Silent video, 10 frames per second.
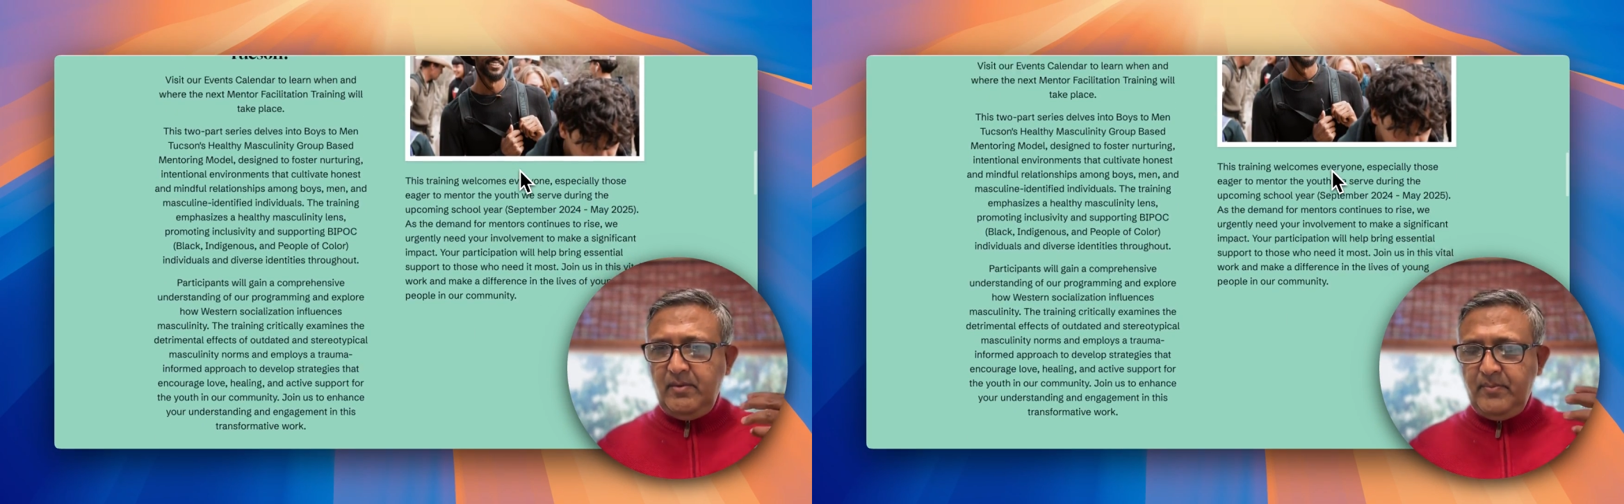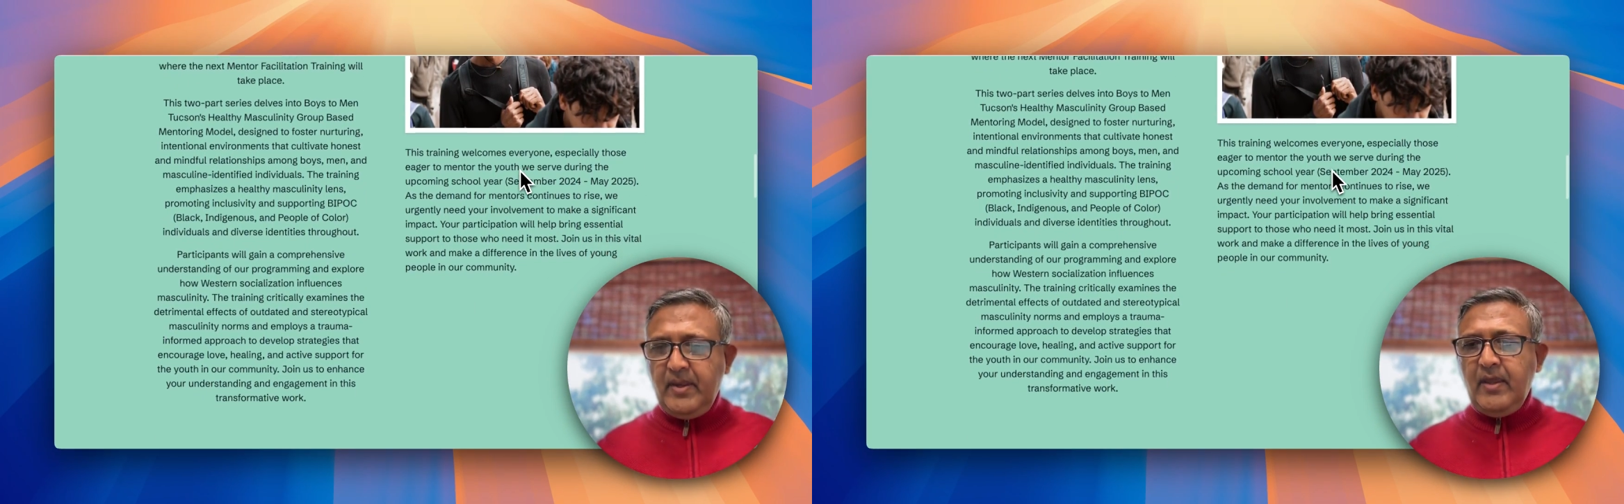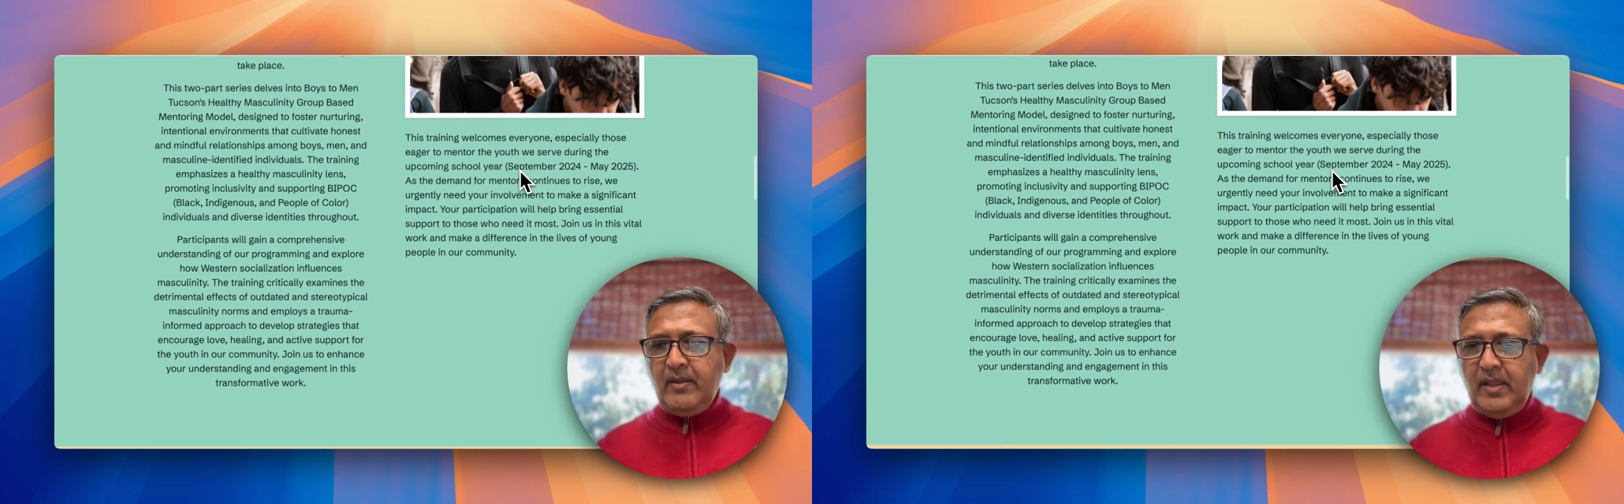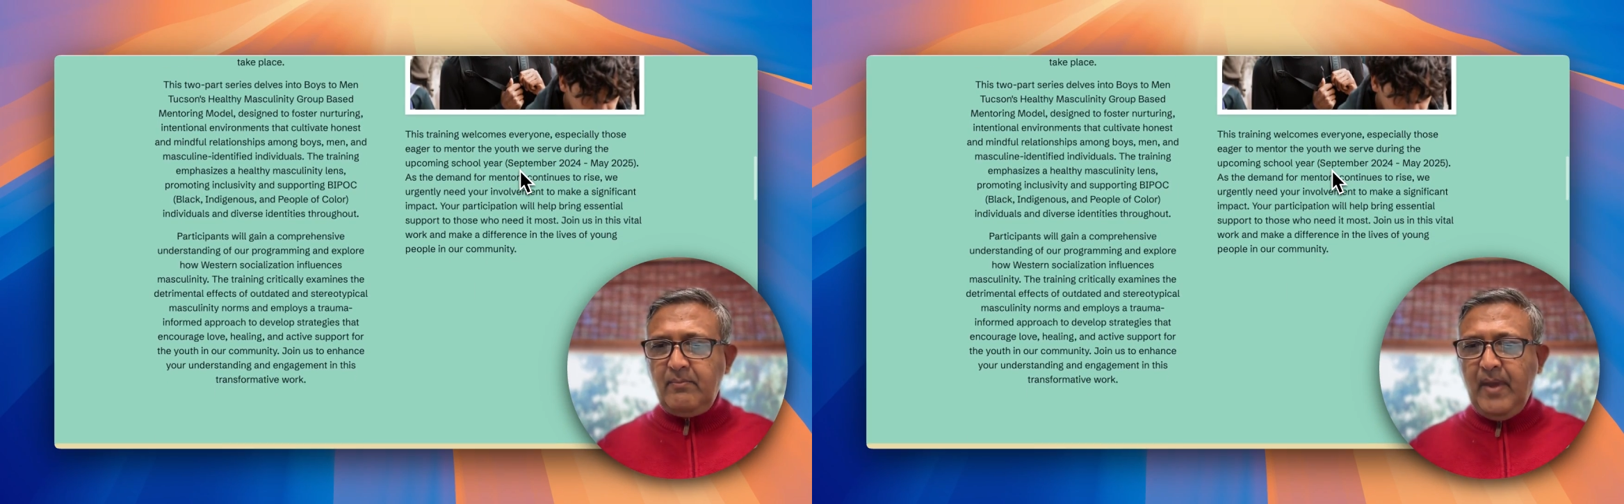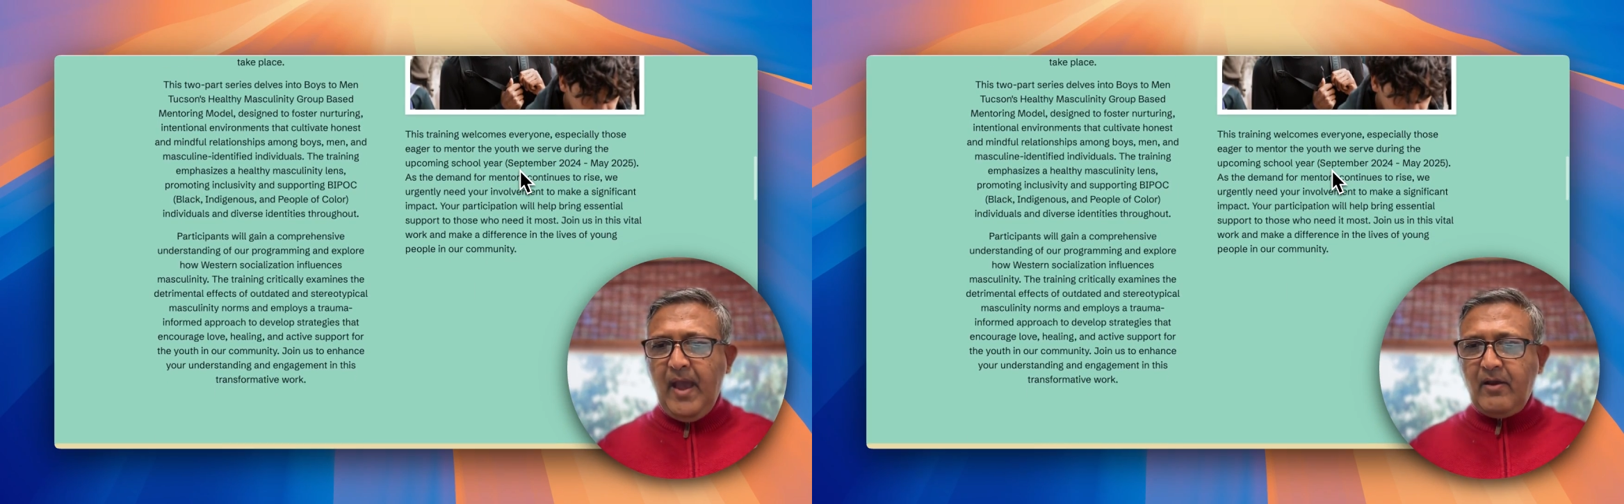bringing
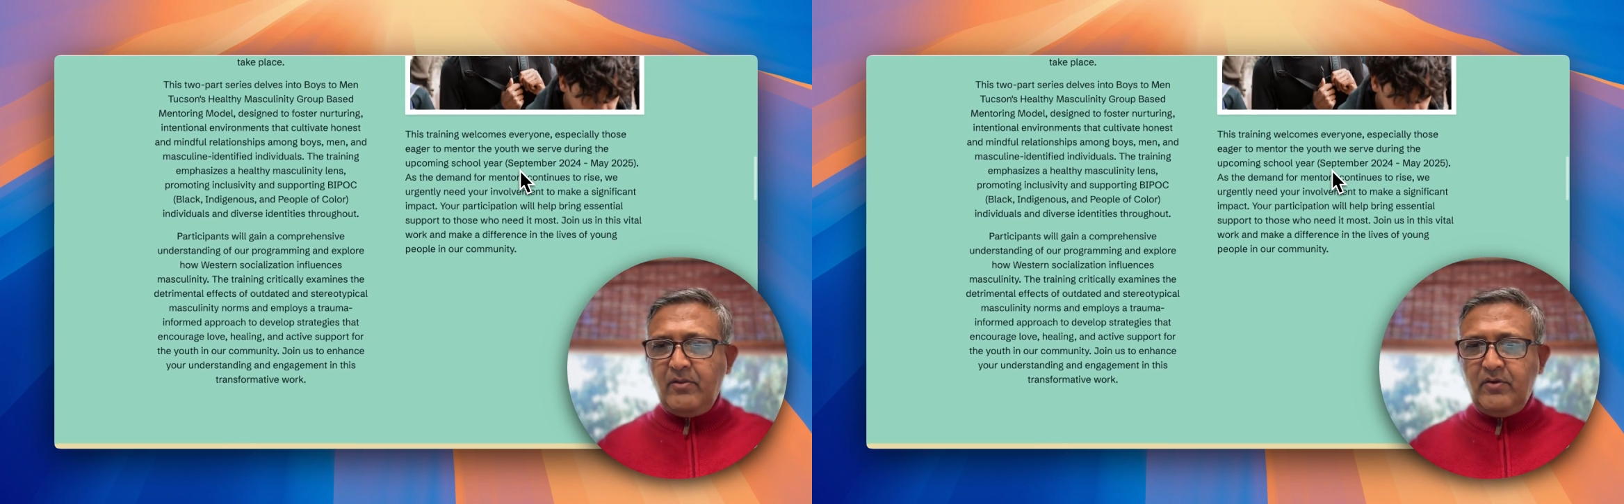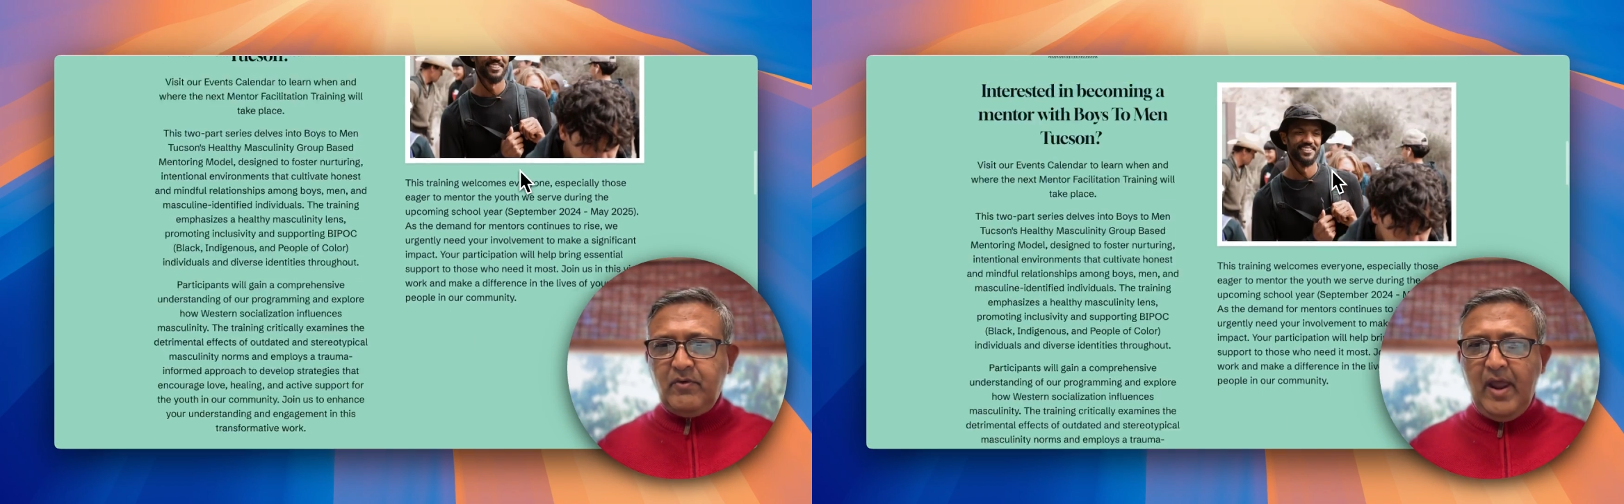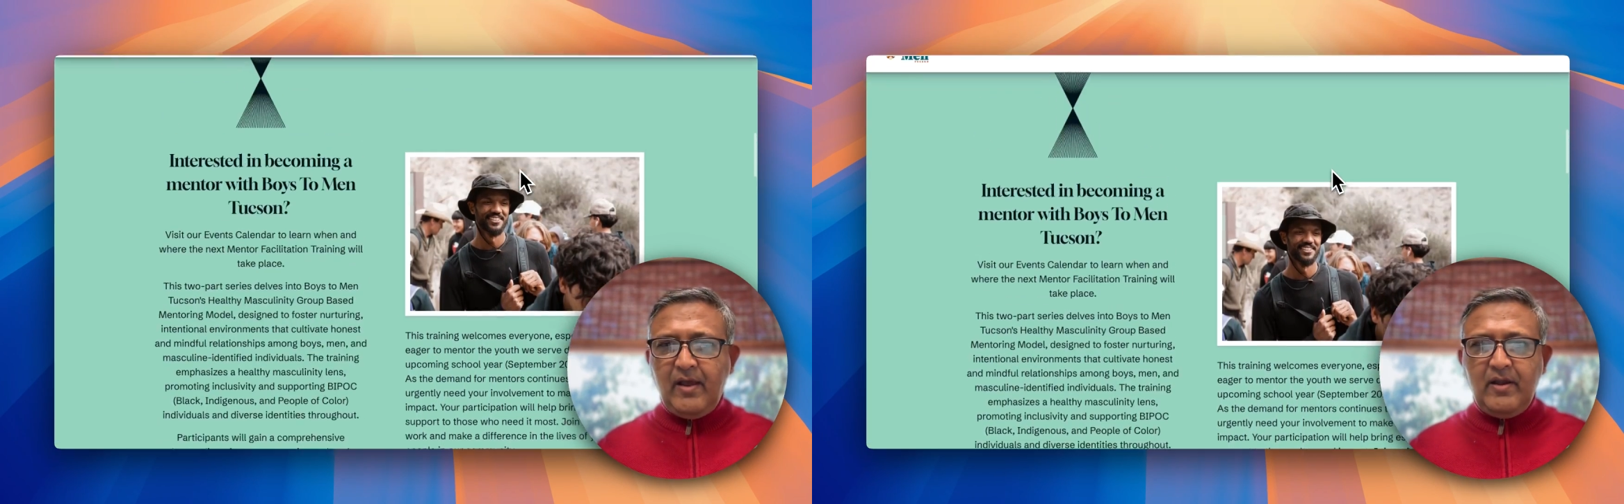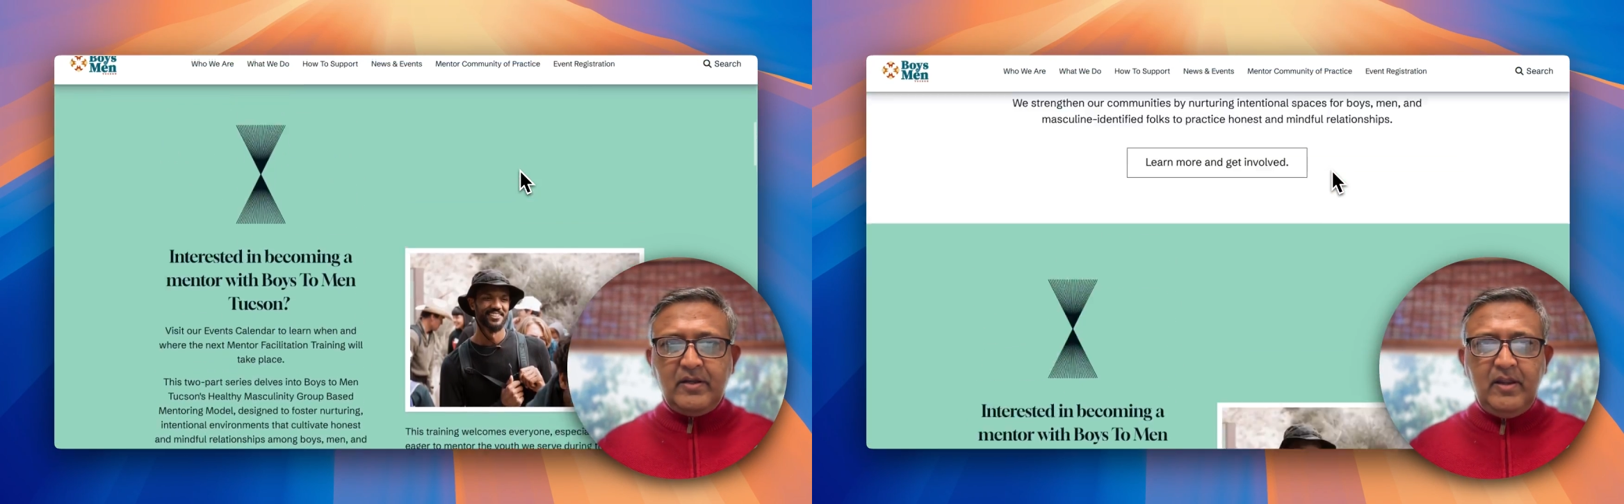them back on the track